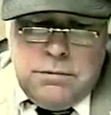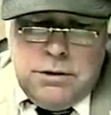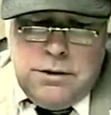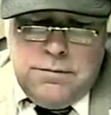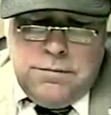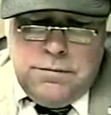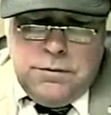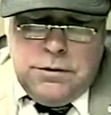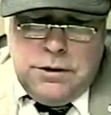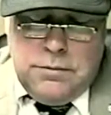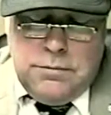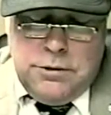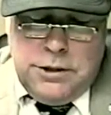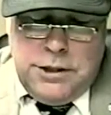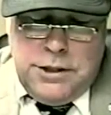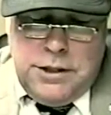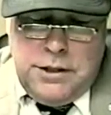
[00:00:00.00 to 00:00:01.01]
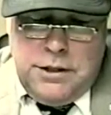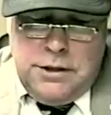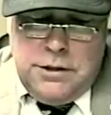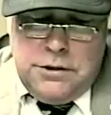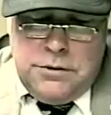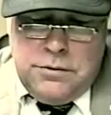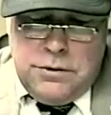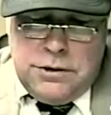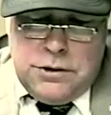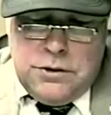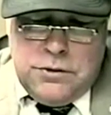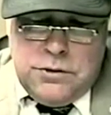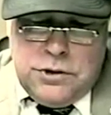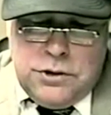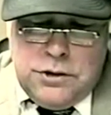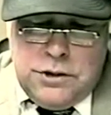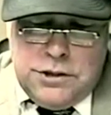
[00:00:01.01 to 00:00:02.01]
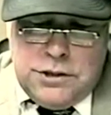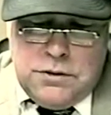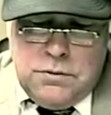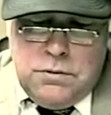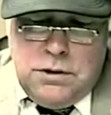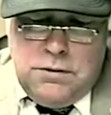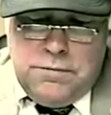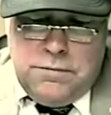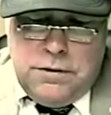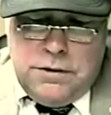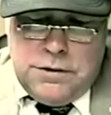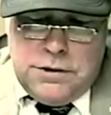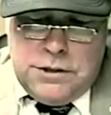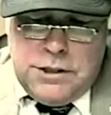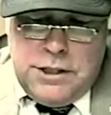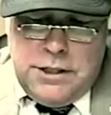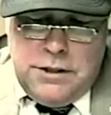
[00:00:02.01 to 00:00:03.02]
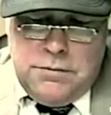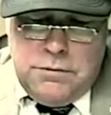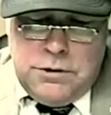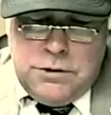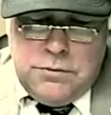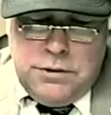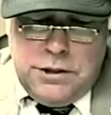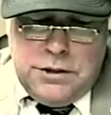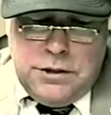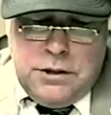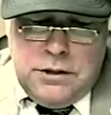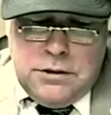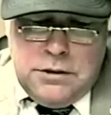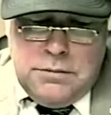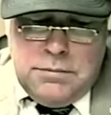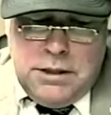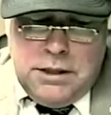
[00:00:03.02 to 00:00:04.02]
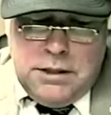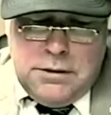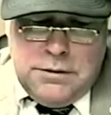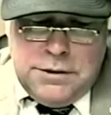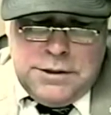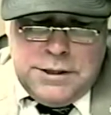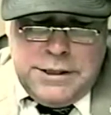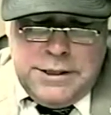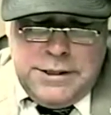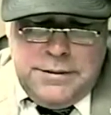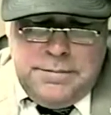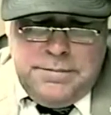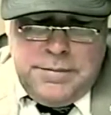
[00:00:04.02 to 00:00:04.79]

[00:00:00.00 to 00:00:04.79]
blood for liberty, to a socialist welfare state which we call democracy.